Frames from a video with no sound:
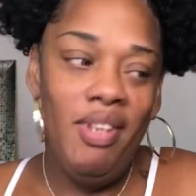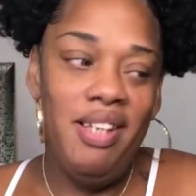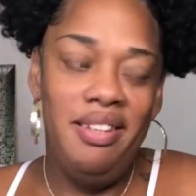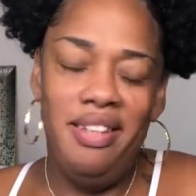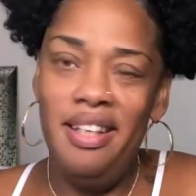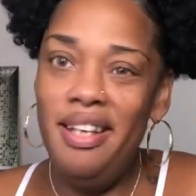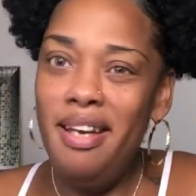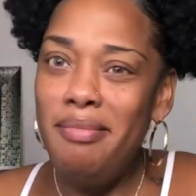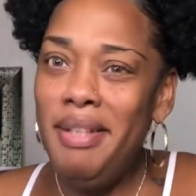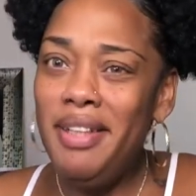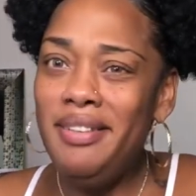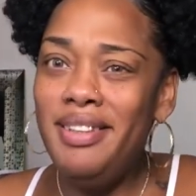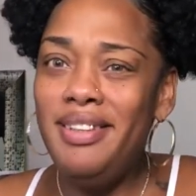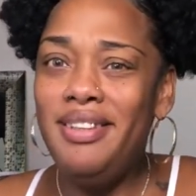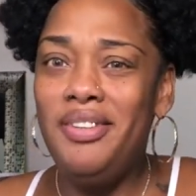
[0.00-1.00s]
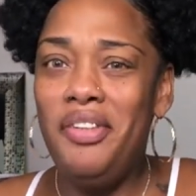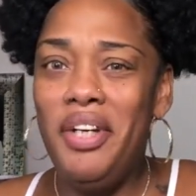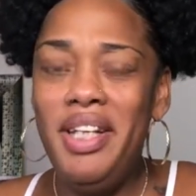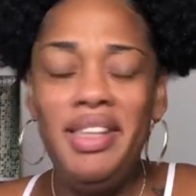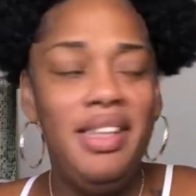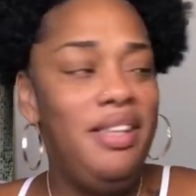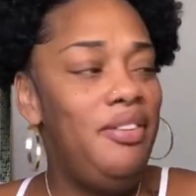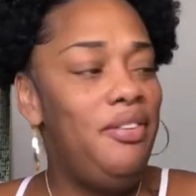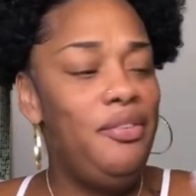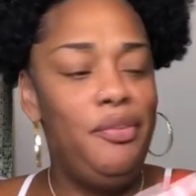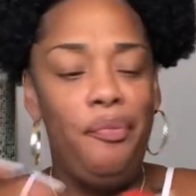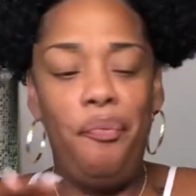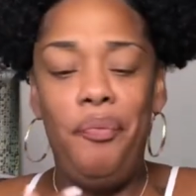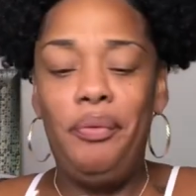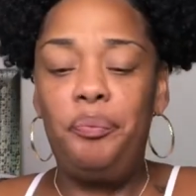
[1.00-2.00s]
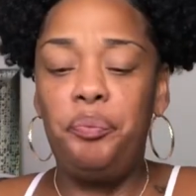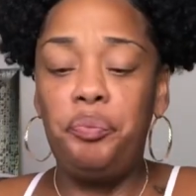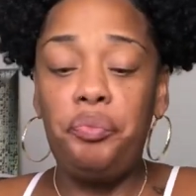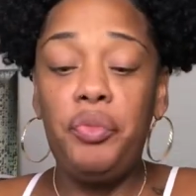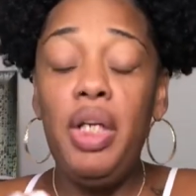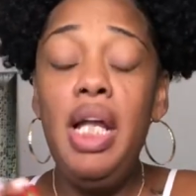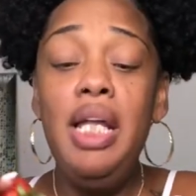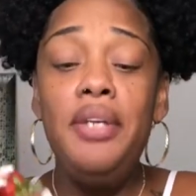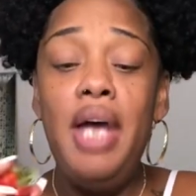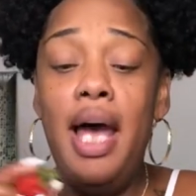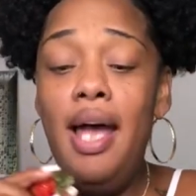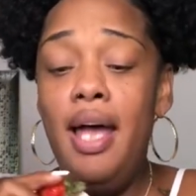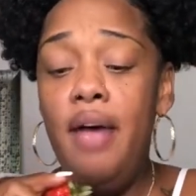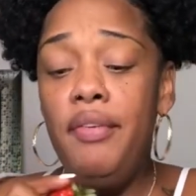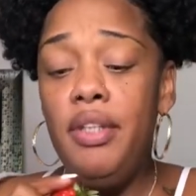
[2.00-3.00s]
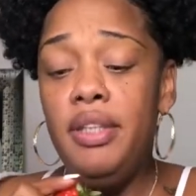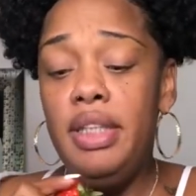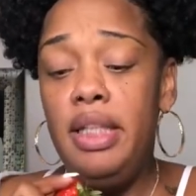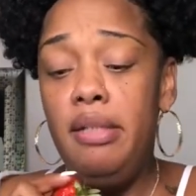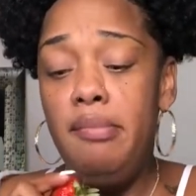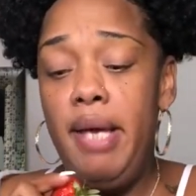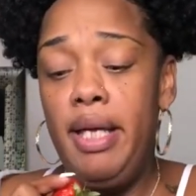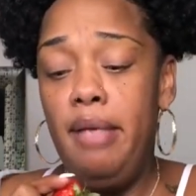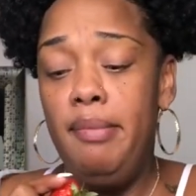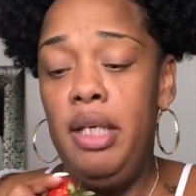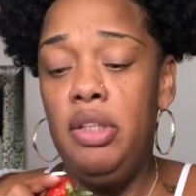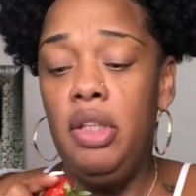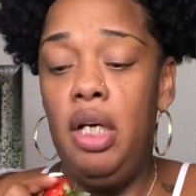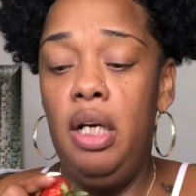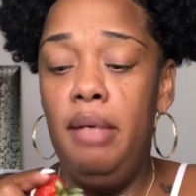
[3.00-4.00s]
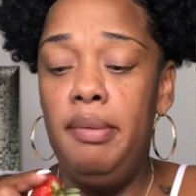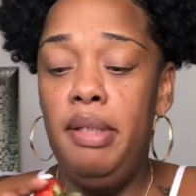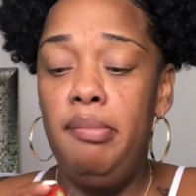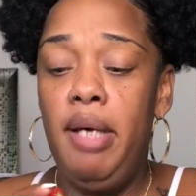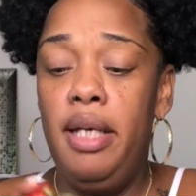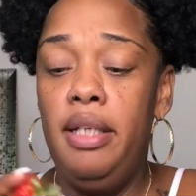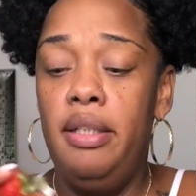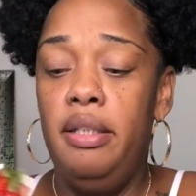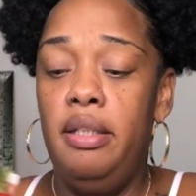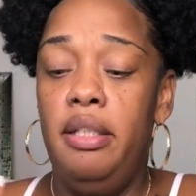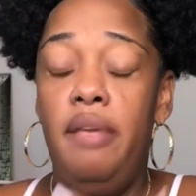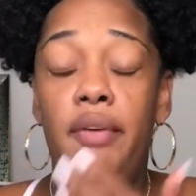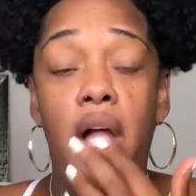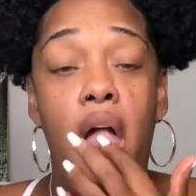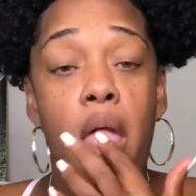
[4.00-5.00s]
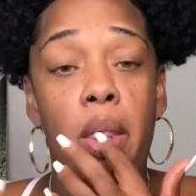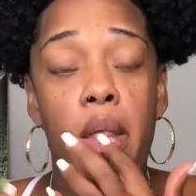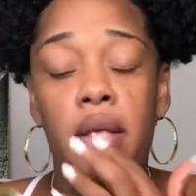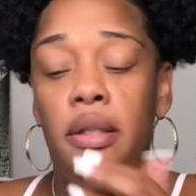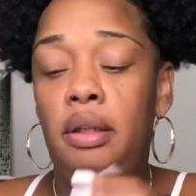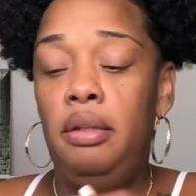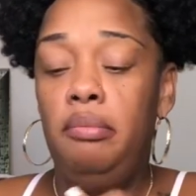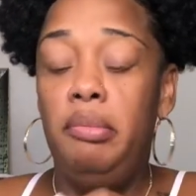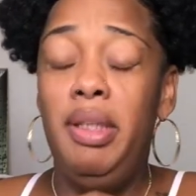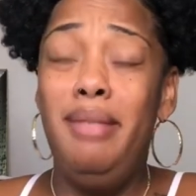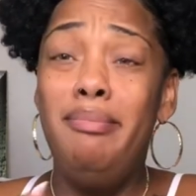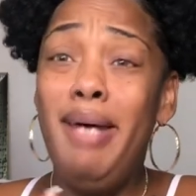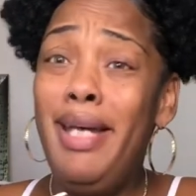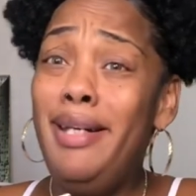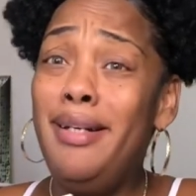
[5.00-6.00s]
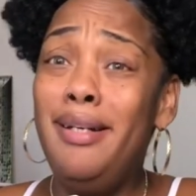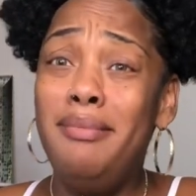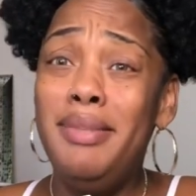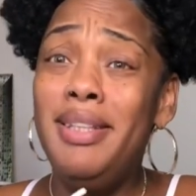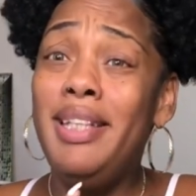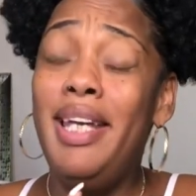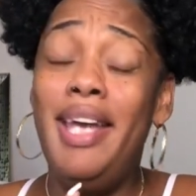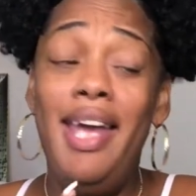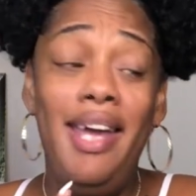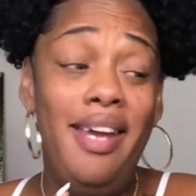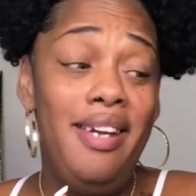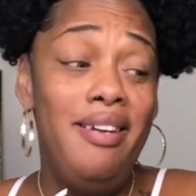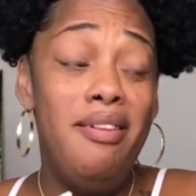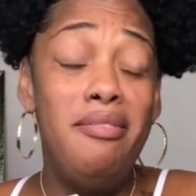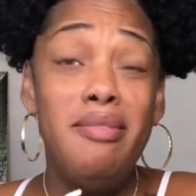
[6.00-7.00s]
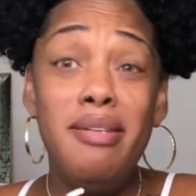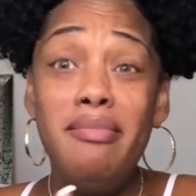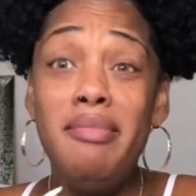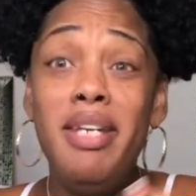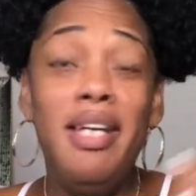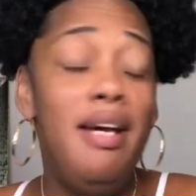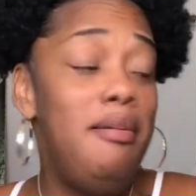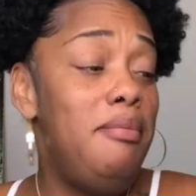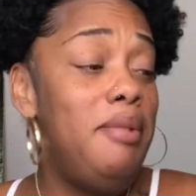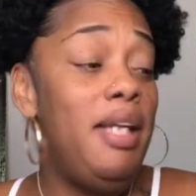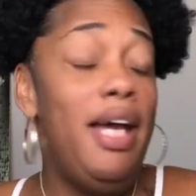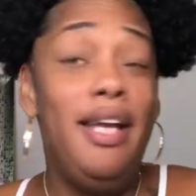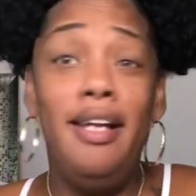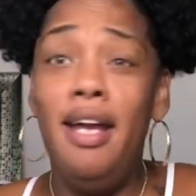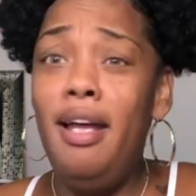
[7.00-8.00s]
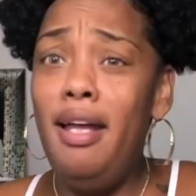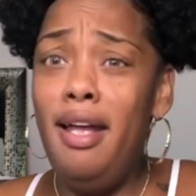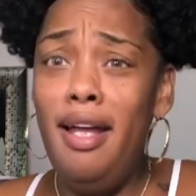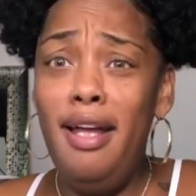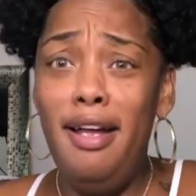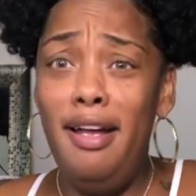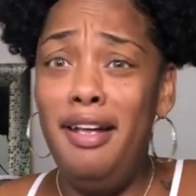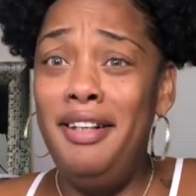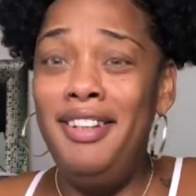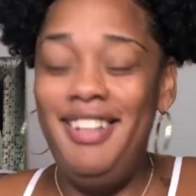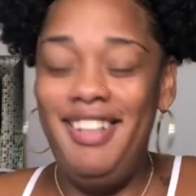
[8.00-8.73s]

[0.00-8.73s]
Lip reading: tell y'all about this crazy dude. Now, I haven't seen him back in my job. And he might never come. But he might come and say, hey, you don't remember me? I'm going to be like, uh-uh.